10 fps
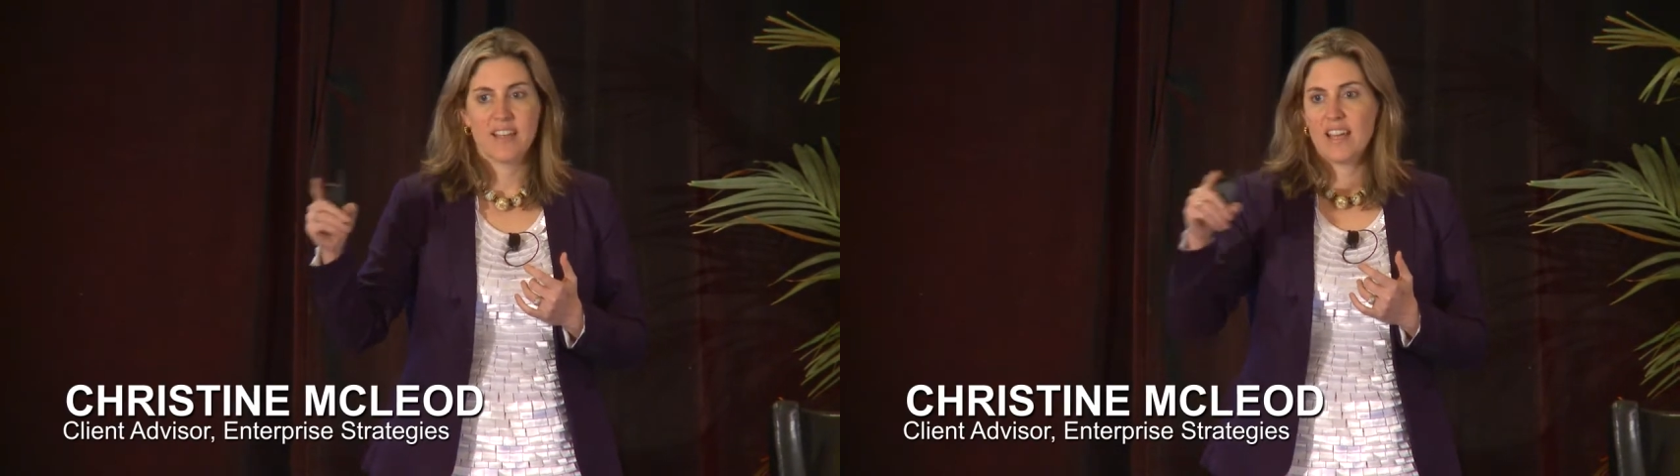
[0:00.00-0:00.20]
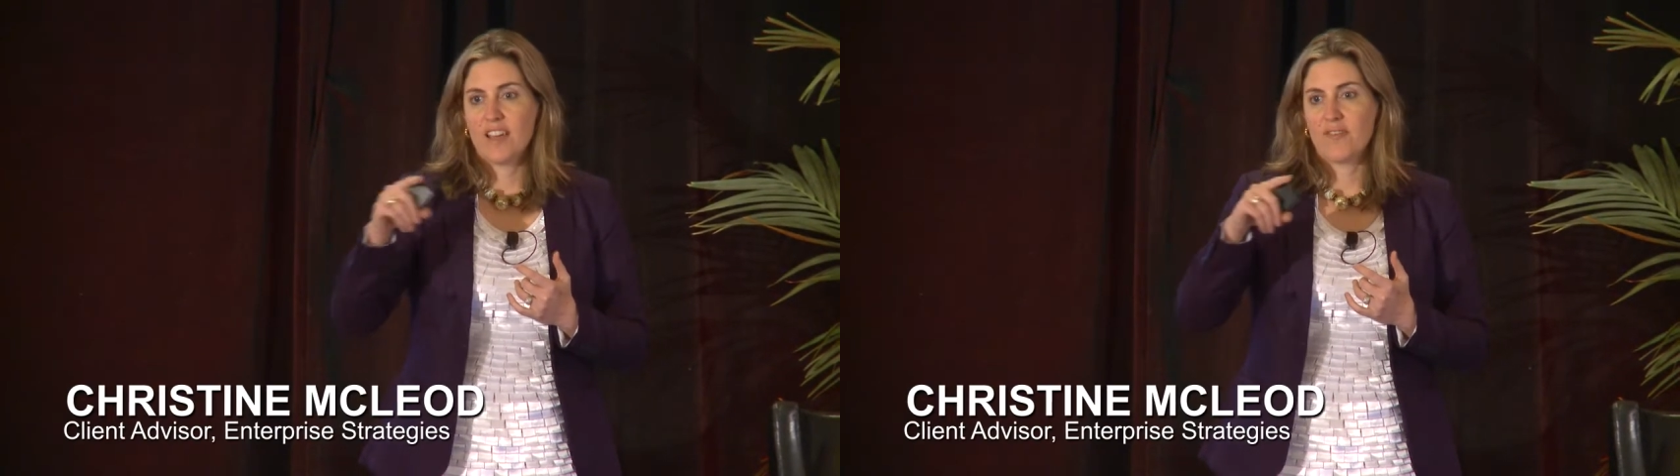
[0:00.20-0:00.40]

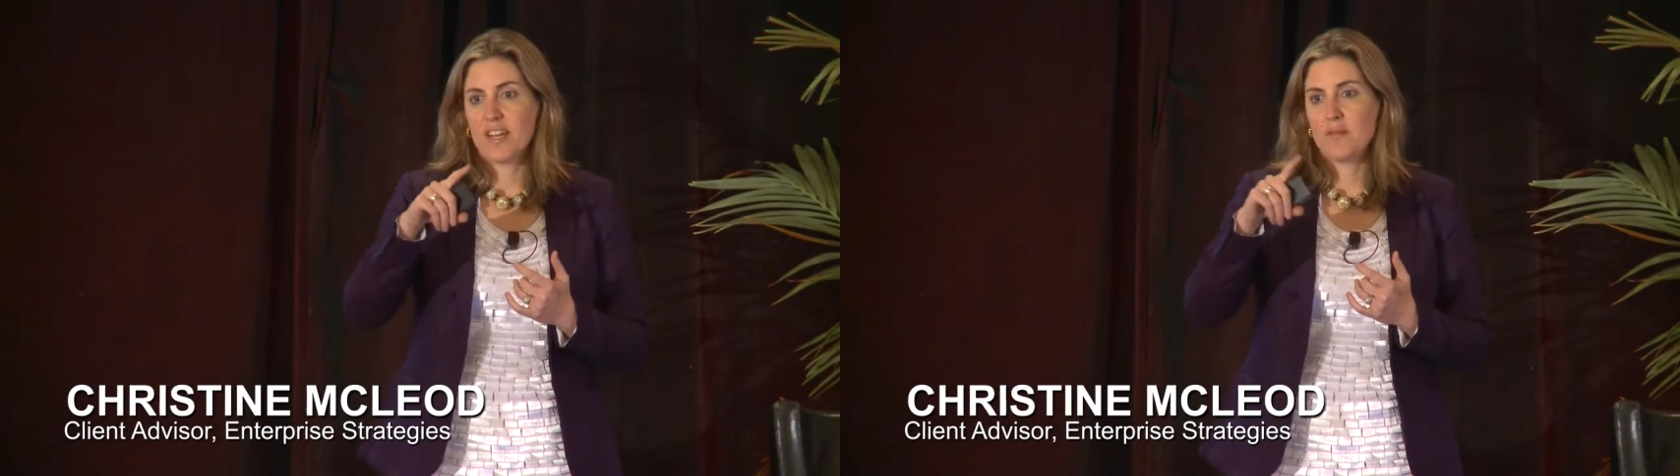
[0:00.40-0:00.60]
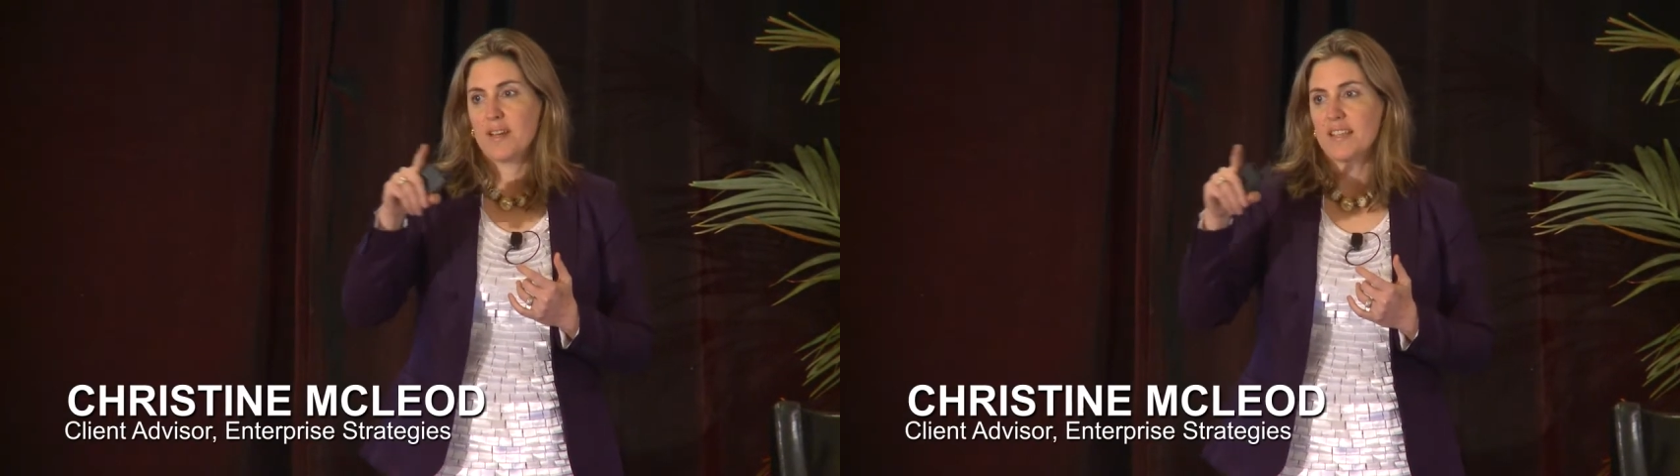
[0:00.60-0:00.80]
if
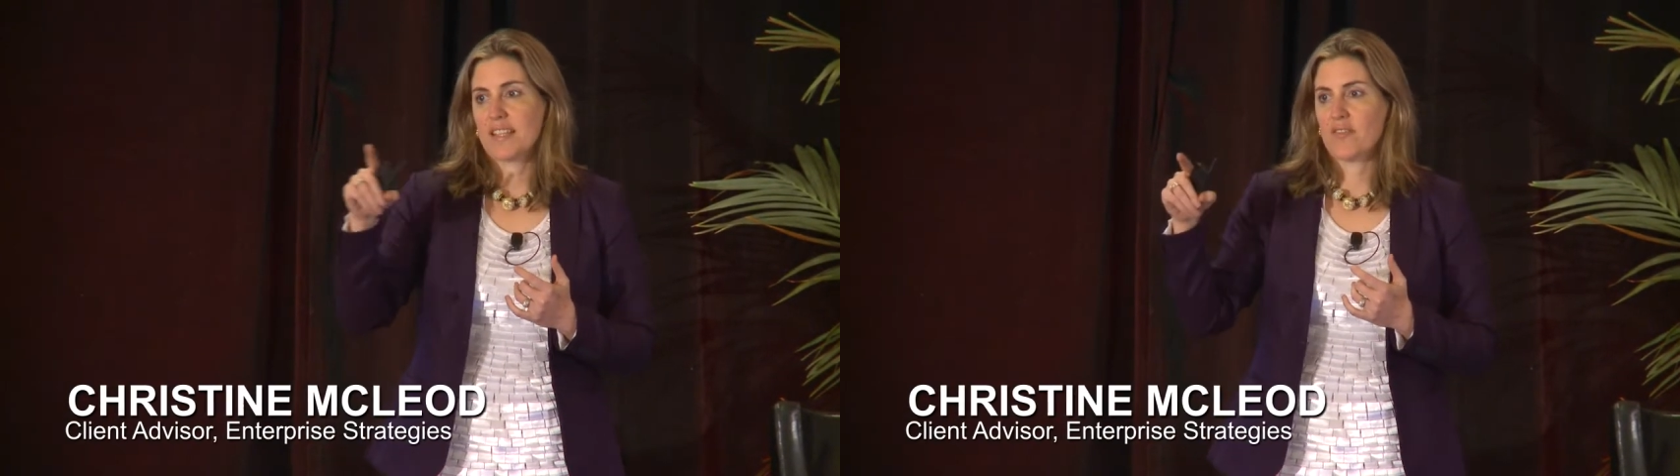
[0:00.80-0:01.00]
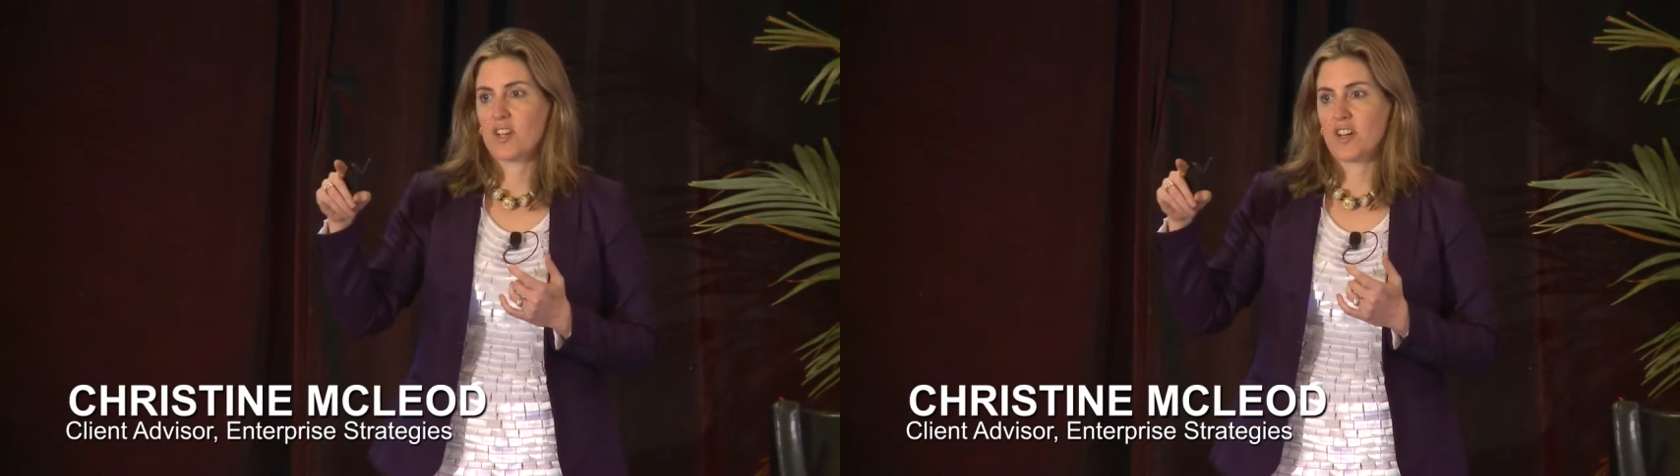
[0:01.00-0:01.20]
anybody's
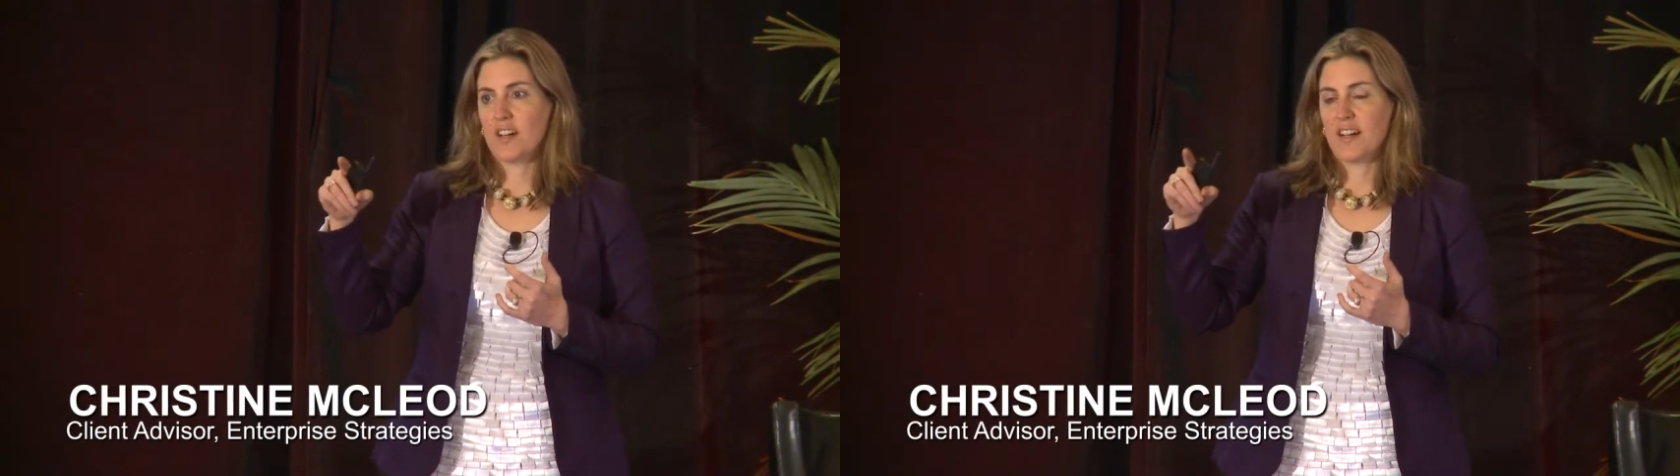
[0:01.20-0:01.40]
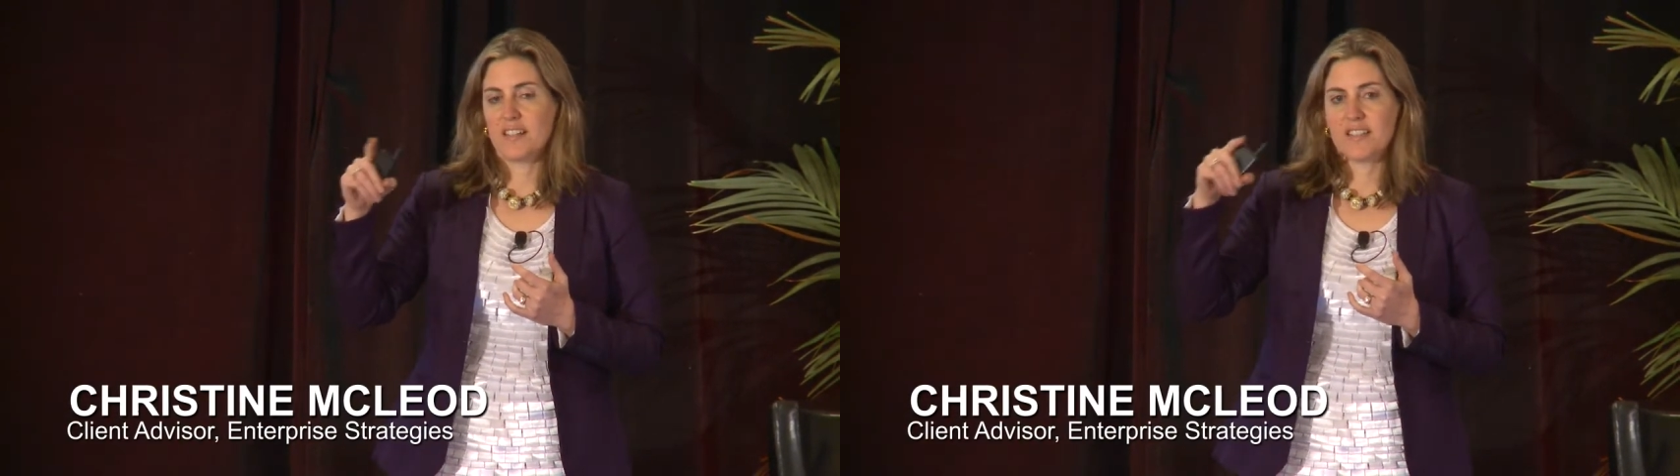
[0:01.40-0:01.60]
ever
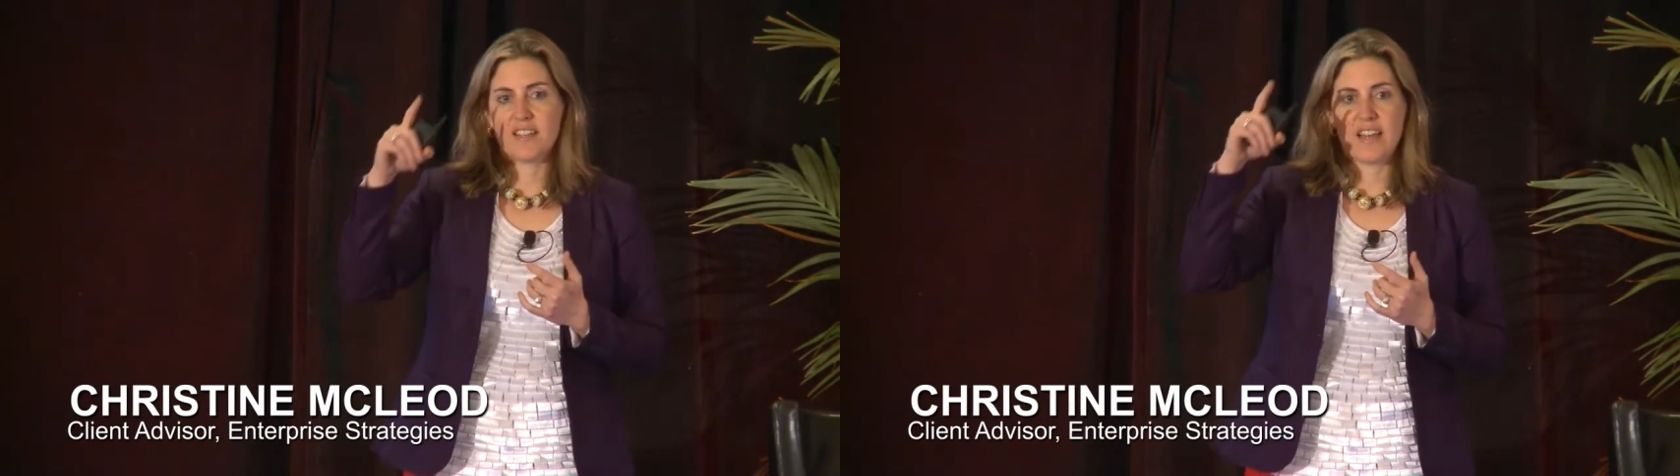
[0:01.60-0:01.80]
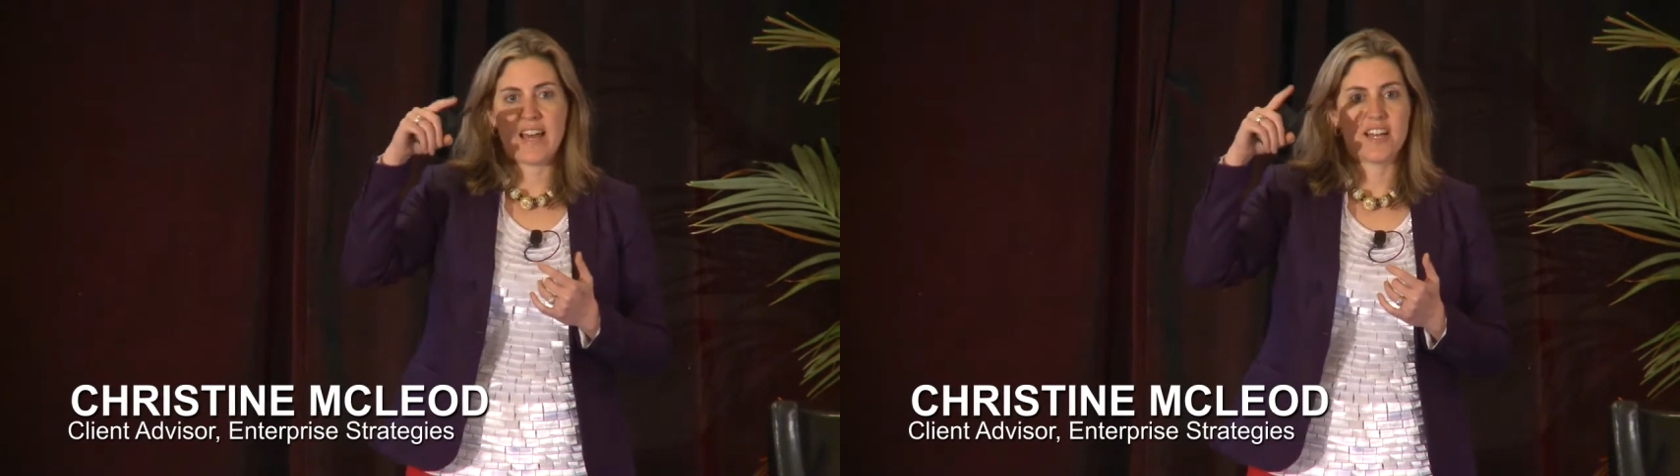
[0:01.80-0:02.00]
gone to the
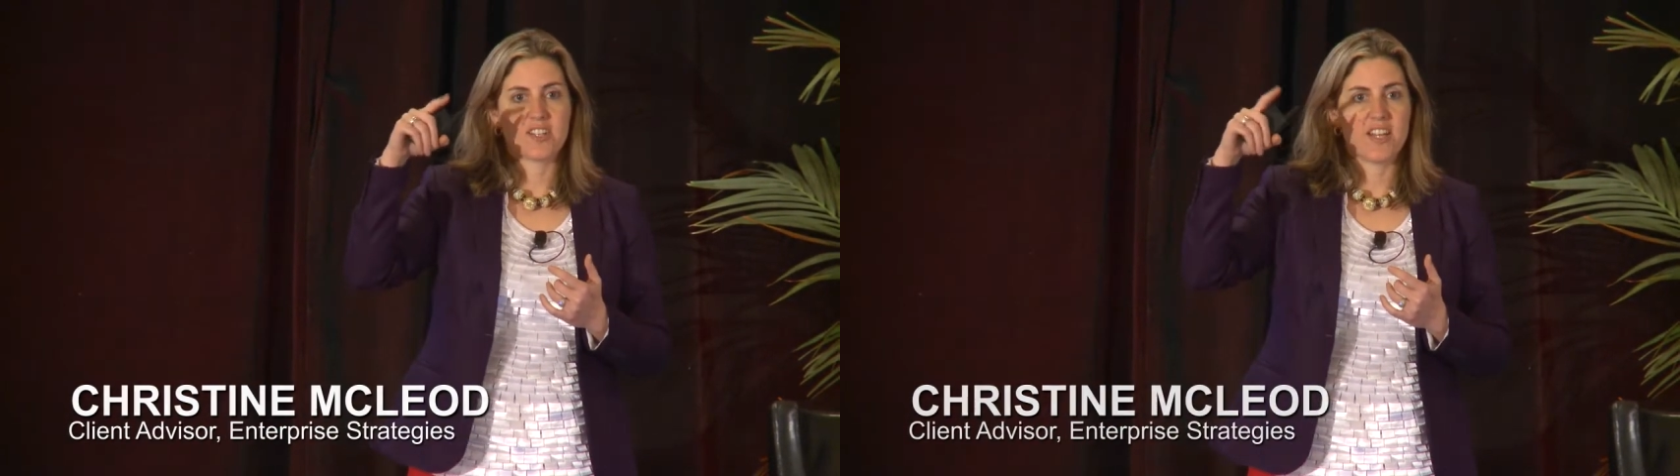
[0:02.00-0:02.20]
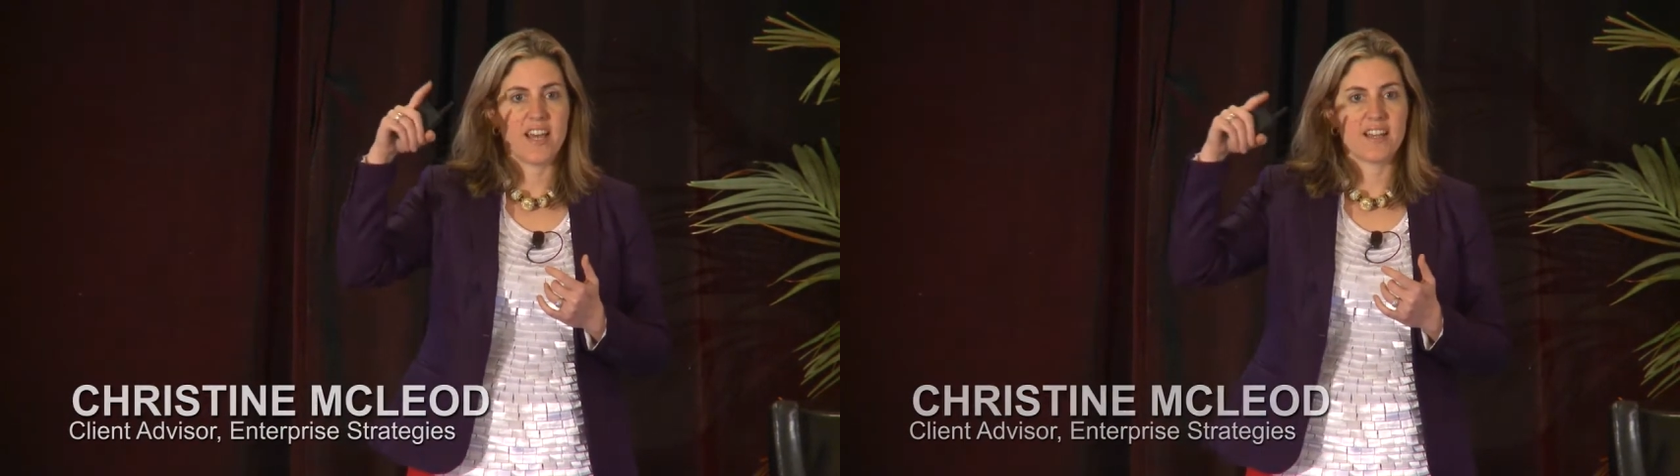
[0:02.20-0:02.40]
hashtag